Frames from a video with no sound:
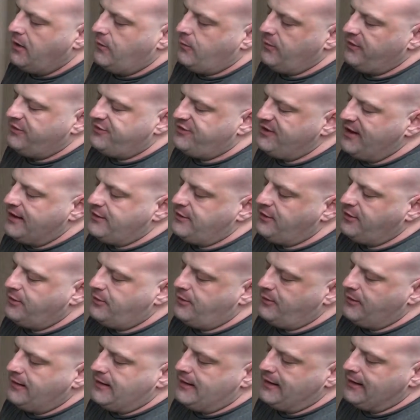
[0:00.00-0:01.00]
We send
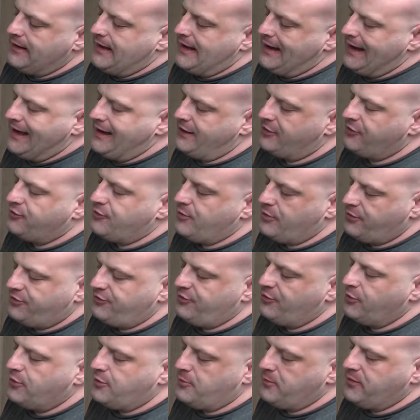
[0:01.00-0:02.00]
you an extra
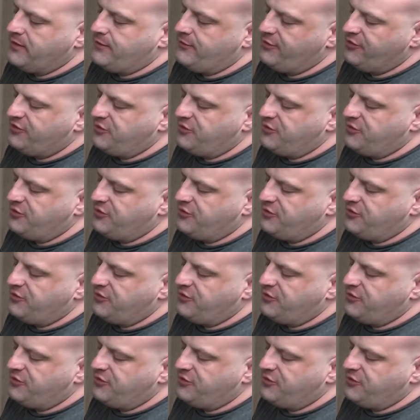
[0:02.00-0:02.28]
assortment of